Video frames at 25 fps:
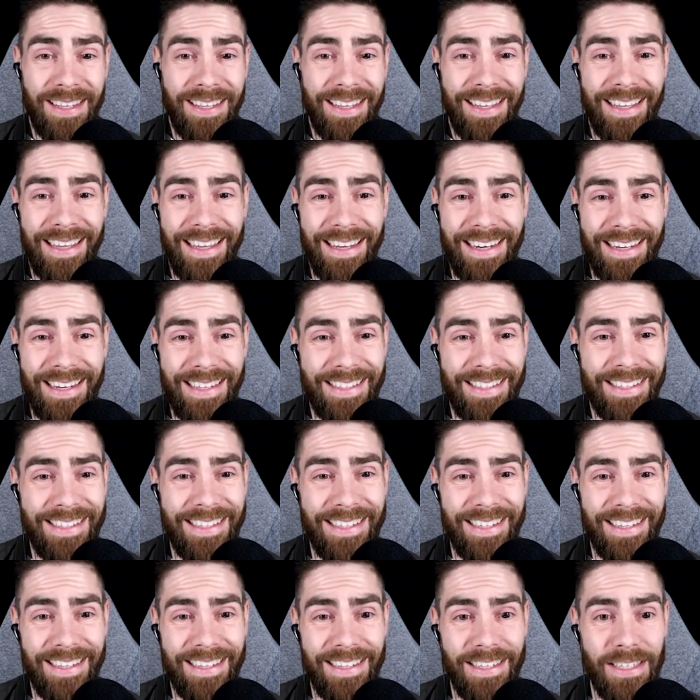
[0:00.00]
And it's
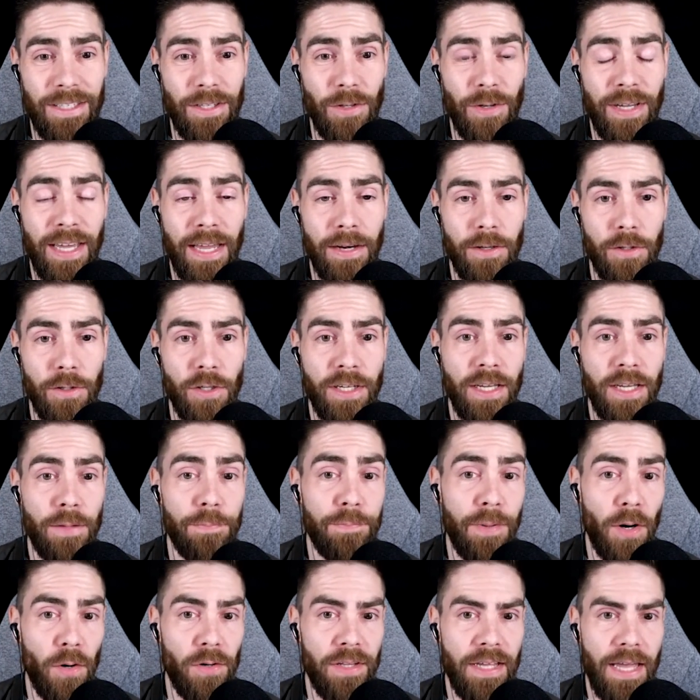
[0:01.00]
uh, you can you can
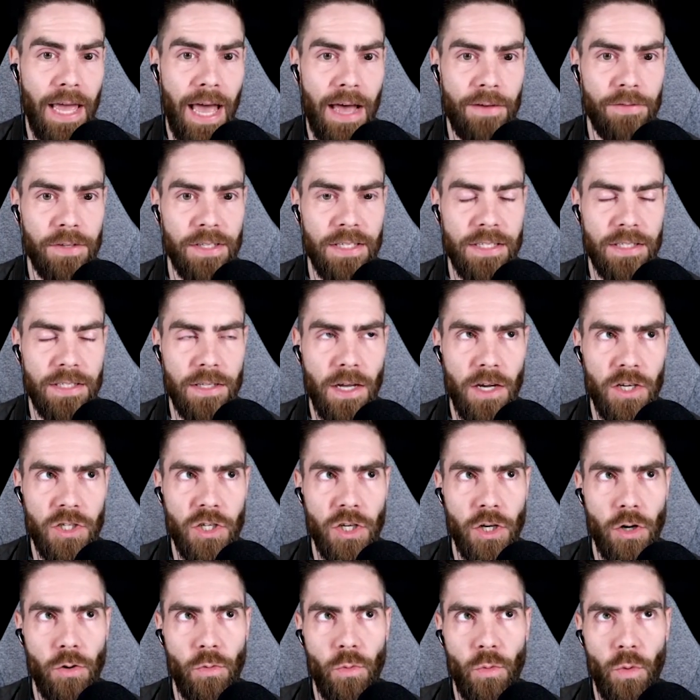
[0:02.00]
barely have a
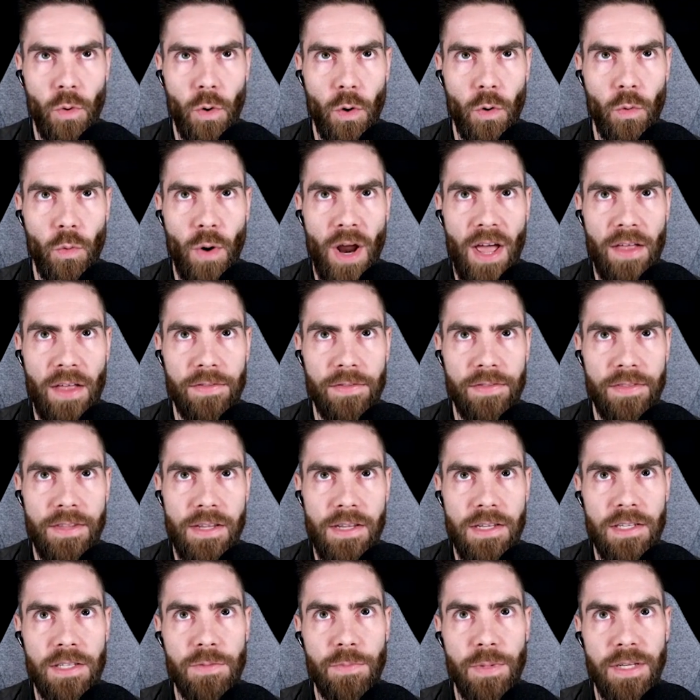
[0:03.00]
discussion ar- around
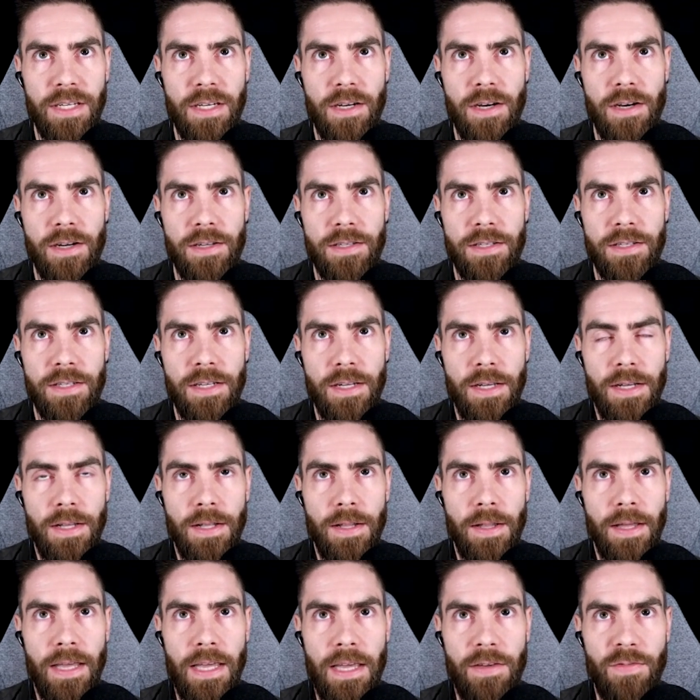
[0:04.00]
this because
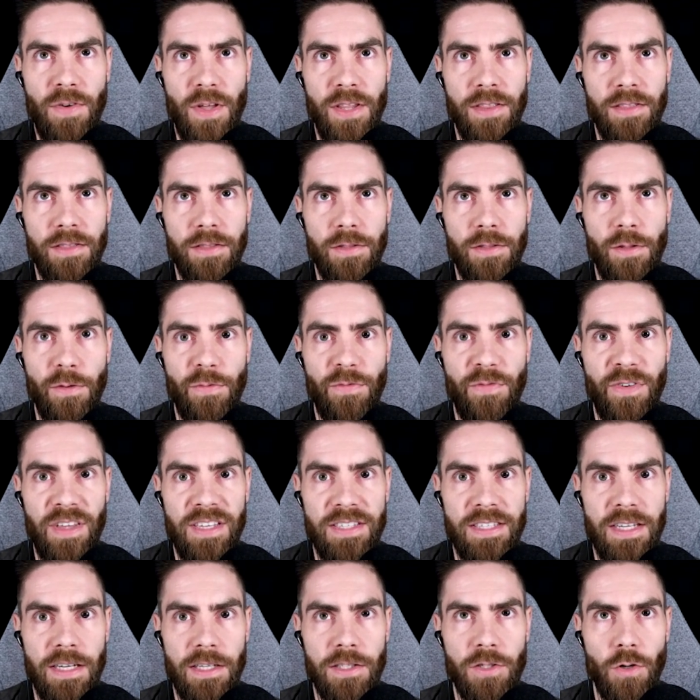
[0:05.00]
even the
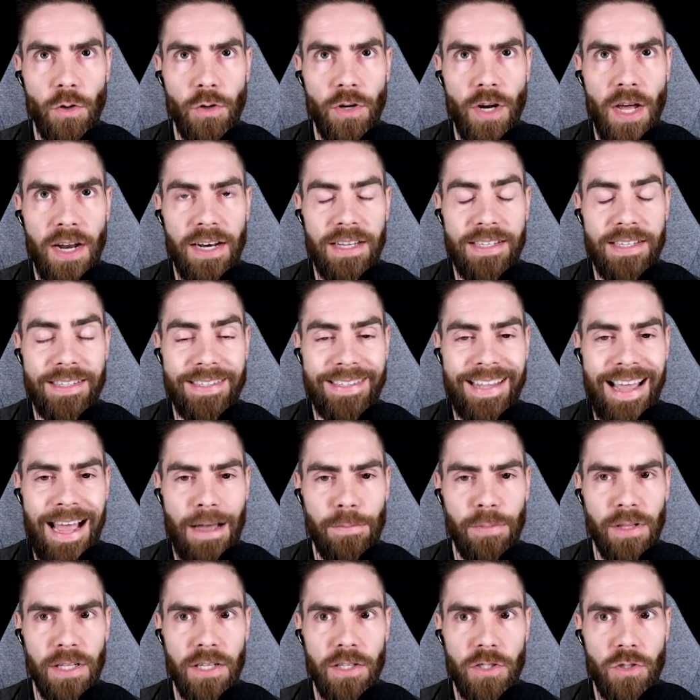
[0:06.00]
physics are not
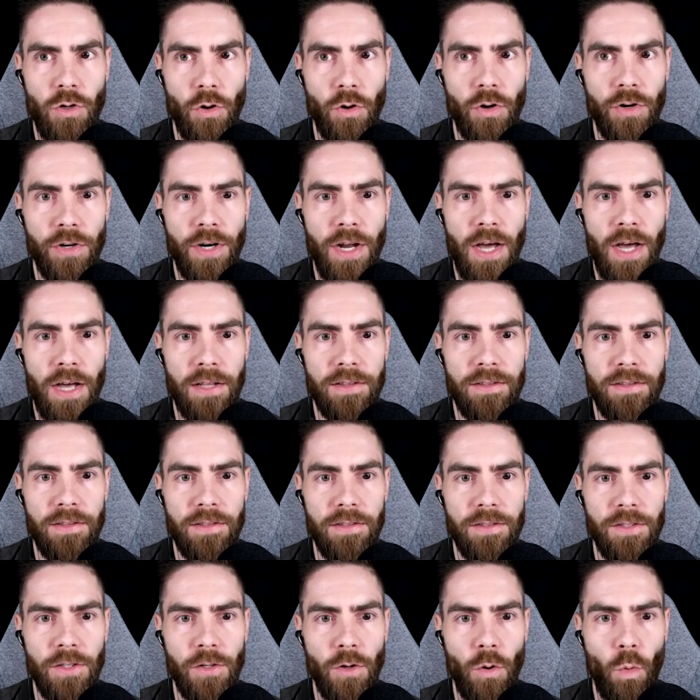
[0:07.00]
established or are not
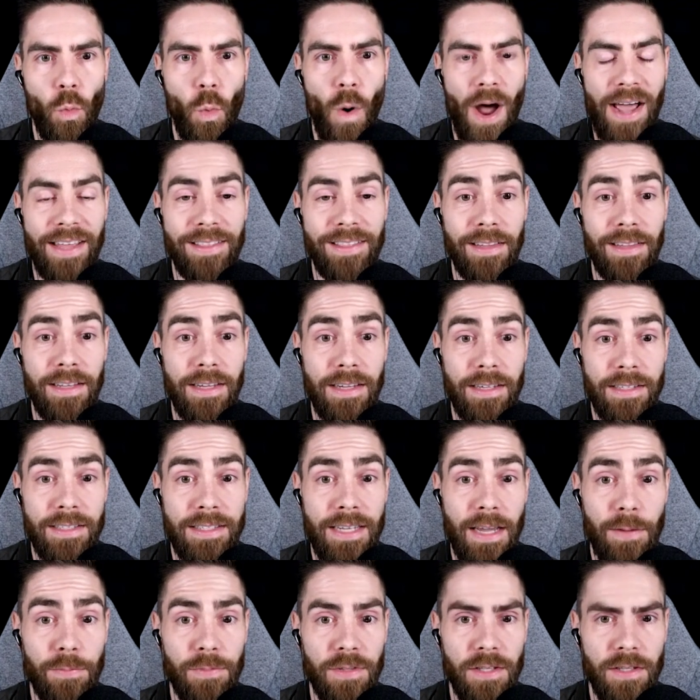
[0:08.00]
you know widely
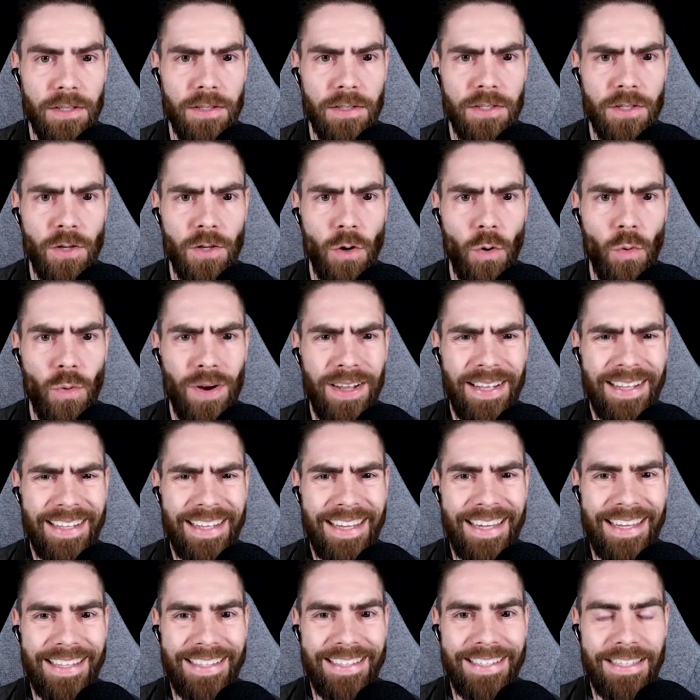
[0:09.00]
accepted. So
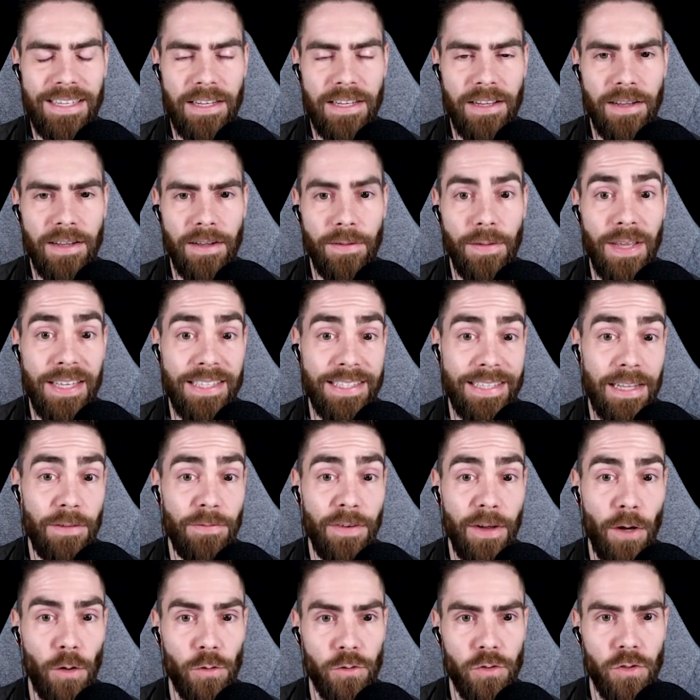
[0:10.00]
it's uh, it's
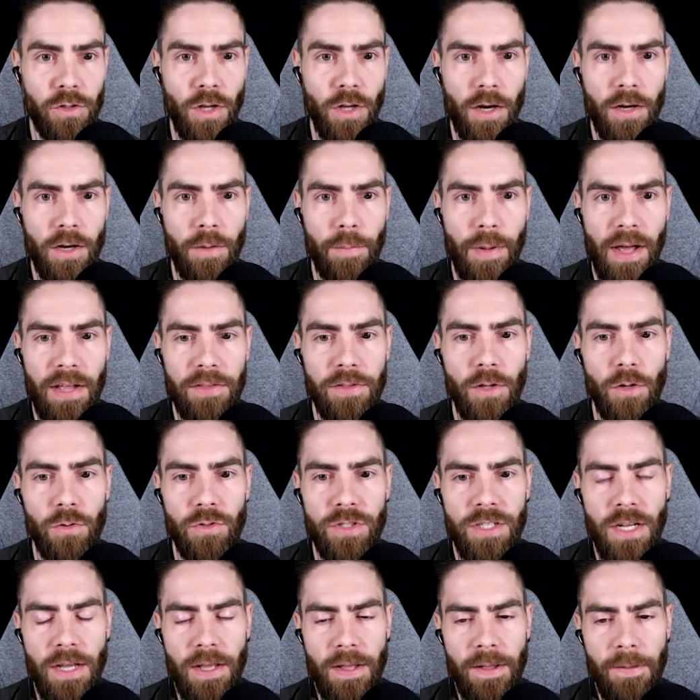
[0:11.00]
difficult to talk about
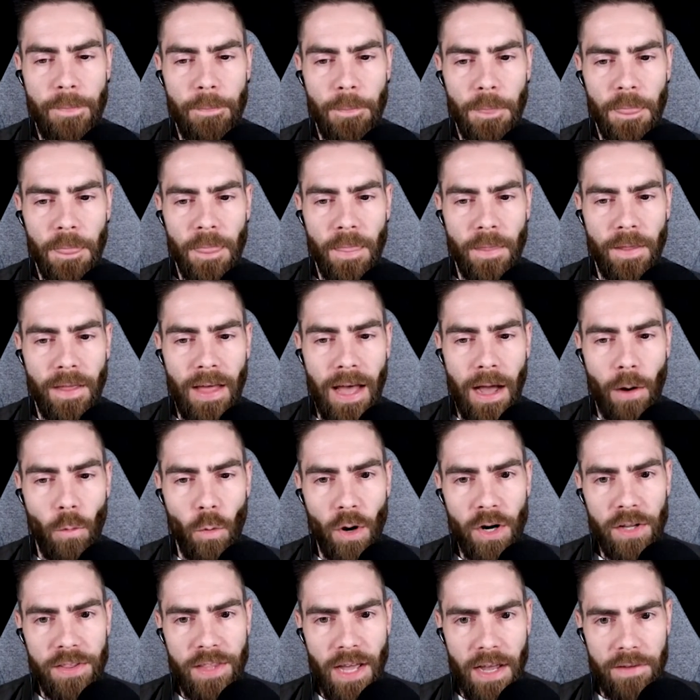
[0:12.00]
those. I
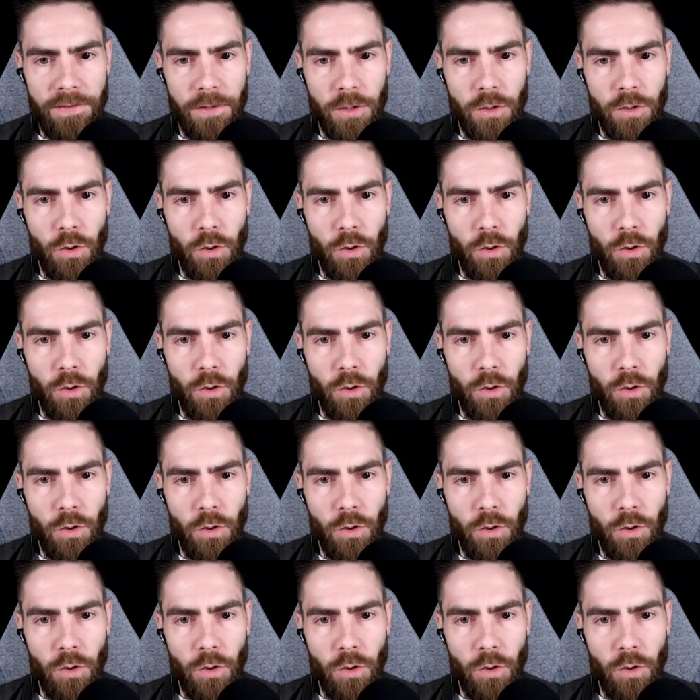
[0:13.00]
want to dive into